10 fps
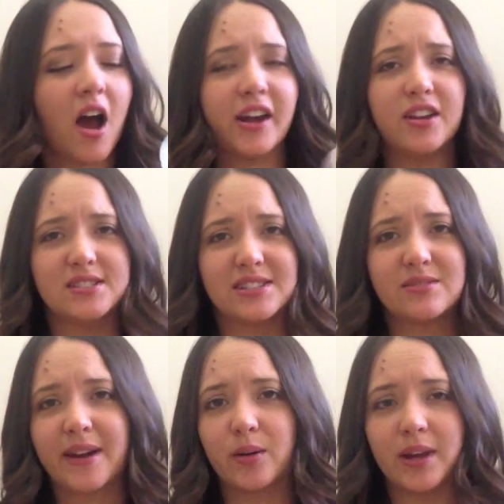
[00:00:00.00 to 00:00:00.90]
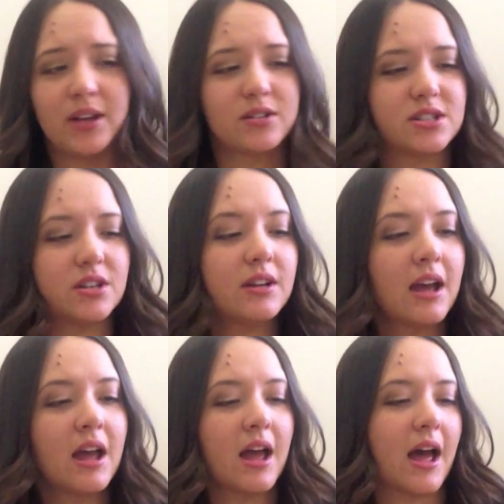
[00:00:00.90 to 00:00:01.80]
I only used this for about a week or two,
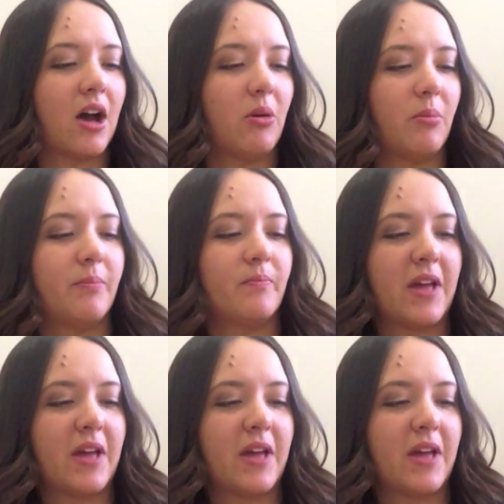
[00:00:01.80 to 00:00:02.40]
and